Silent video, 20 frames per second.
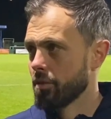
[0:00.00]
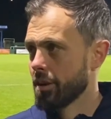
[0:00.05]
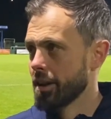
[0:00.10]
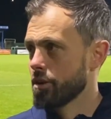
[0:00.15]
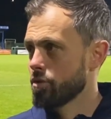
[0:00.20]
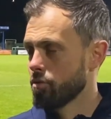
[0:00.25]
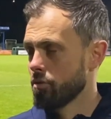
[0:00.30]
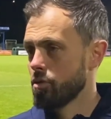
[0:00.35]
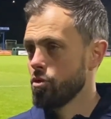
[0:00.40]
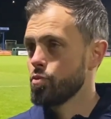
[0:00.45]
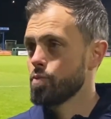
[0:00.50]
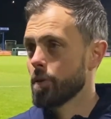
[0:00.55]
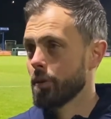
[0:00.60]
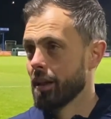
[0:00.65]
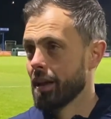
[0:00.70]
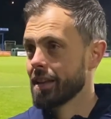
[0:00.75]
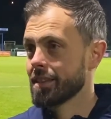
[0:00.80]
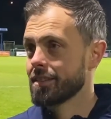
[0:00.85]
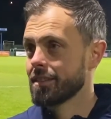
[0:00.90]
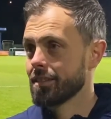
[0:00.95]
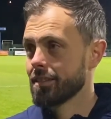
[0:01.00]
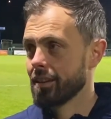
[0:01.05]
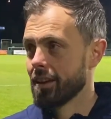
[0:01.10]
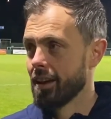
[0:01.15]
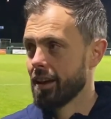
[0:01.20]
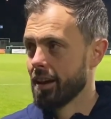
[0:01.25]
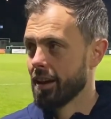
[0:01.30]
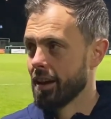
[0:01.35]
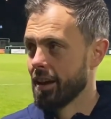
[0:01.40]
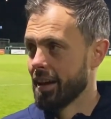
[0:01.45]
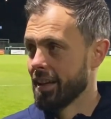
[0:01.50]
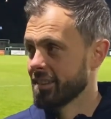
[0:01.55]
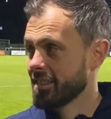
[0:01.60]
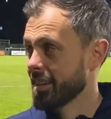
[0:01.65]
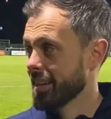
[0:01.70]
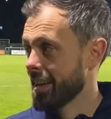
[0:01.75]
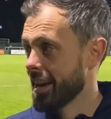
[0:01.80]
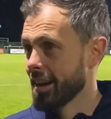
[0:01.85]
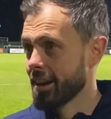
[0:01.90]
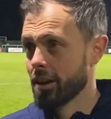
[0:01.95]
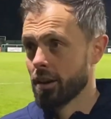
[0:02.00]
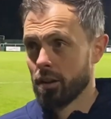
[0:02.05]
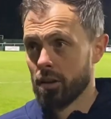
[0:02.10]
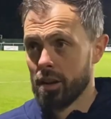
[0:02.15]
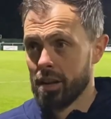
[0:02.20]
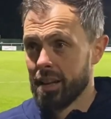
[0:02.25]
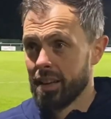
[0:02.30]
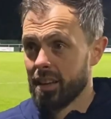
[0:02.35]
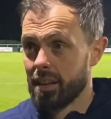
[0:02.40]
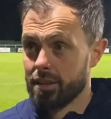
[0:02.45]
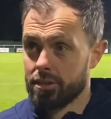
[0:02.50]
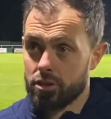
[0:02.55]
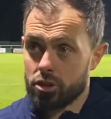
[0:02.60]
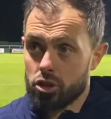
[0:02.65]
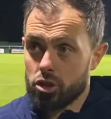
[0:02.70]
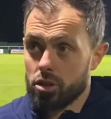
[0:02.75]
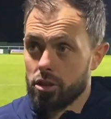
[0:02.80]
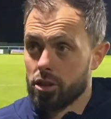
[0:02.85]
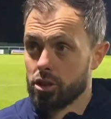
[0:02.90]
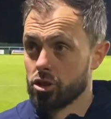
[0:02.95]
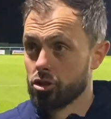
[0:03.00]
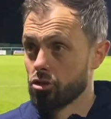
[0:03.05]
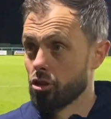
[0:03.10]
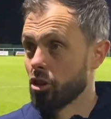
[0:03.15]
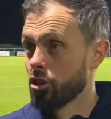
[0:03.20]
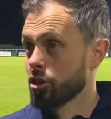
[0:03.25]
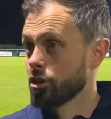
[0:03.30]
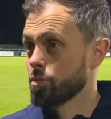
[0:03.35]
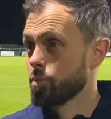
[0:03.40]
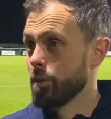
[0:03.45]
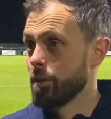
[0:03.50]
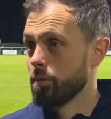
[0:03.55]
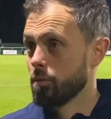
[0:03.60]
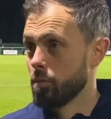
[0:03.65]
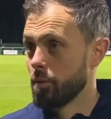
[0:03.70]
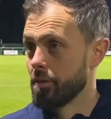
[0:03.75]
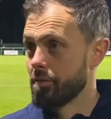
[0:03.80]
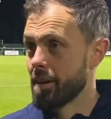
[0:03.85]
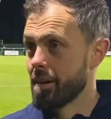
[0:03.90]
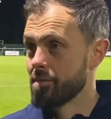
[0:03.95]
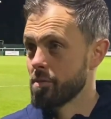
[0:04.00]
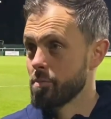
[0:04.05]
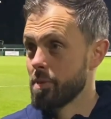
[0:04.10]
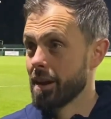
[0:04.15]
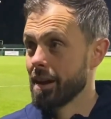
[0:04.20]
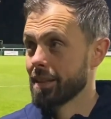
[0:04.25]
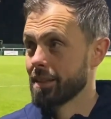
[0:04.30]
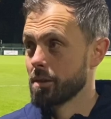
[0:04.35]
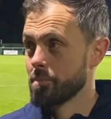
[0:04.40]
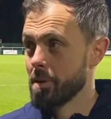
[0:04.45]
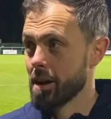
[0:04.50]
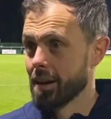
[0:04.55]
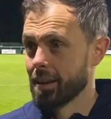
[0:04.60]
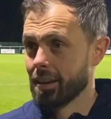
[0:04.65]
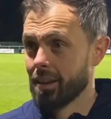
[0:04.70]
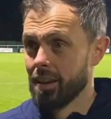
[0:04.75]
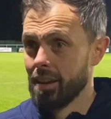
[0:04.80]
group of lads, and together it's the strongest we've ever been at the back.